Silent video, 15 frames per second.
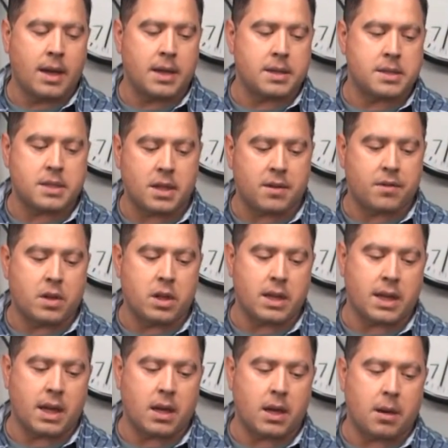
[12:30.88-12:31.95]
And instead of
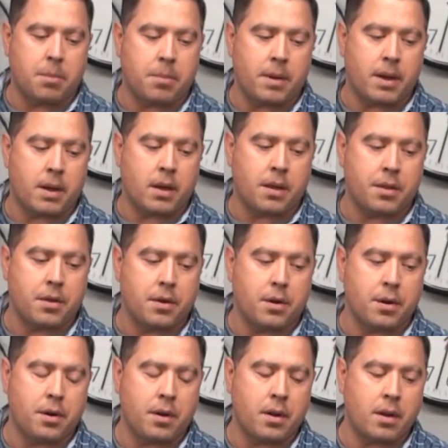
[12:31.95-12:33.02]
clicking up at a
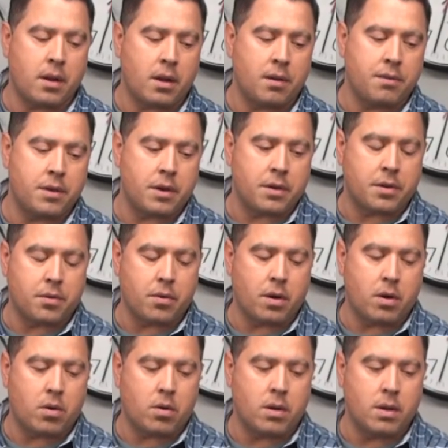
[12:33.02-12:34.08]
third of their
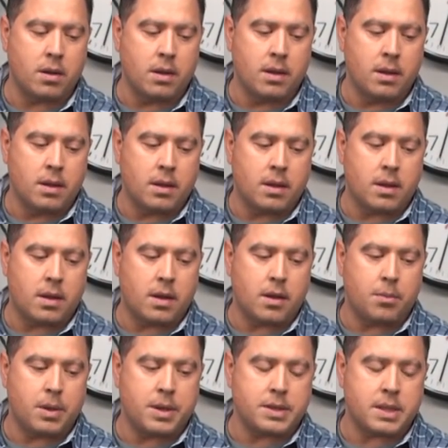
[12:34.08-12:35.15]
throw,
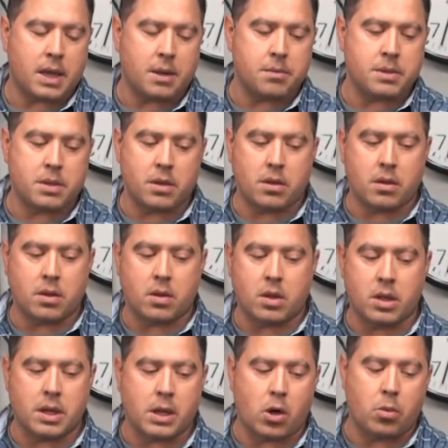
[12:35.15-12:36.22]
many times they'll
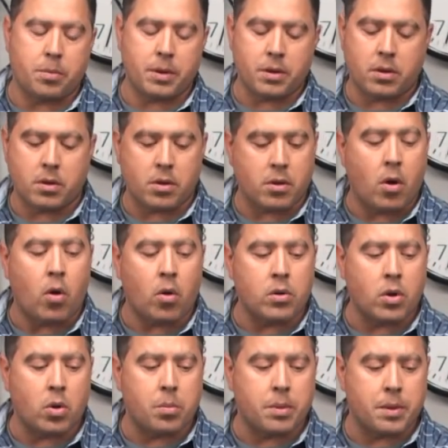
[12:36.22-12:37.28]
click open or they'll
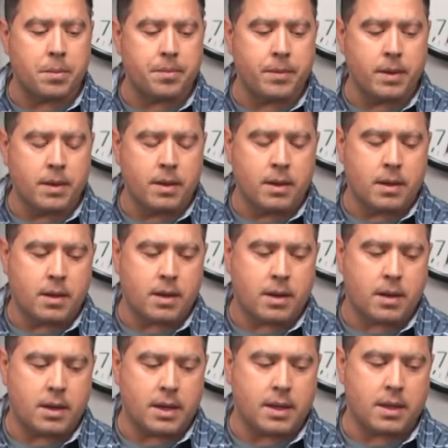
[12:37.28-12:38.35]
hold open.
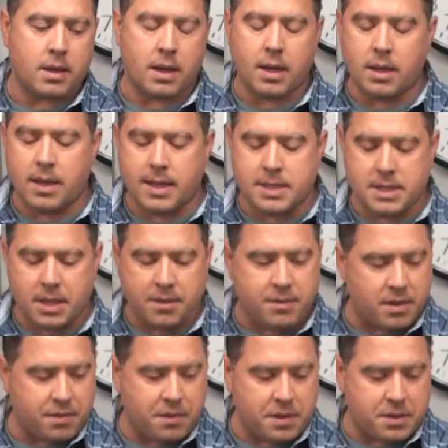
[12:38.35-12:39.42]
And again, that
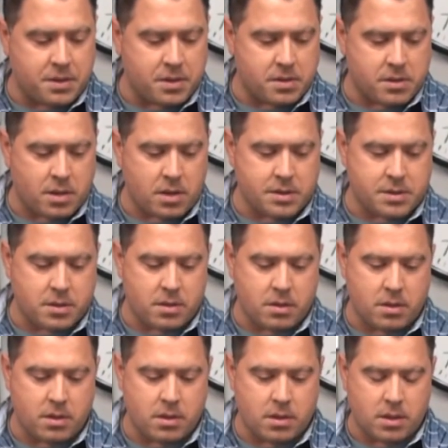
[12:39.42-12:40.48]
safety feature is also
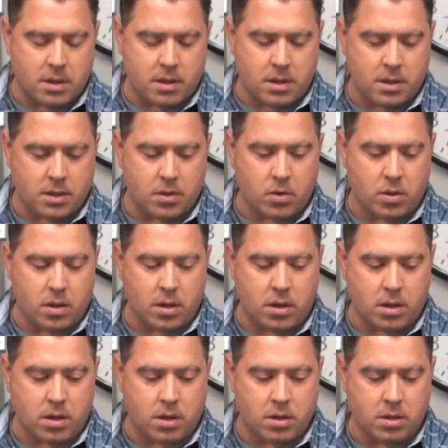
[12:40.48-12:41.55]
no
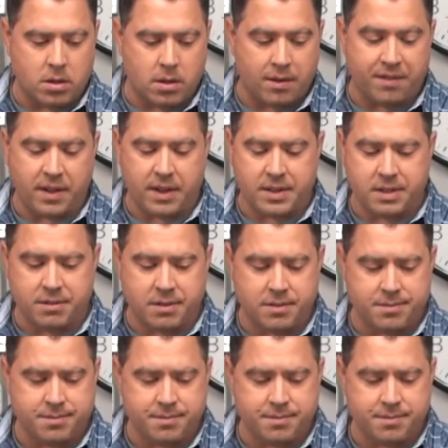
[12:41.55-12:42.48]
longer effective.